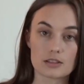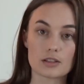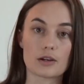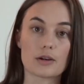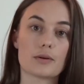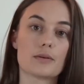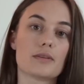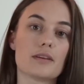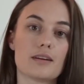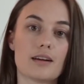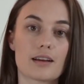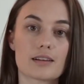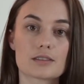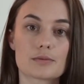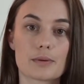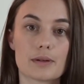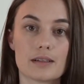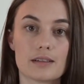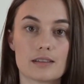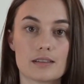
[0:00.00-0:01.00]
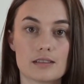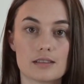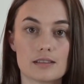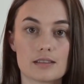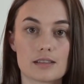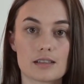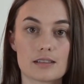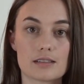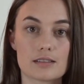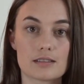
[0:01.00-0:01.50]
So the next one
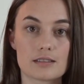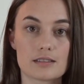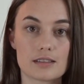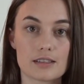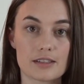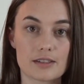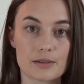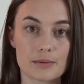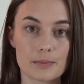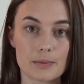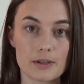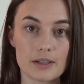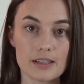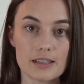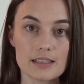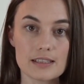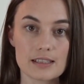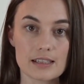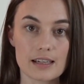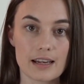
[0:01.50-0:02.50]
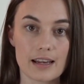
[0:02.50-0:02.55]
is Cedar Wood,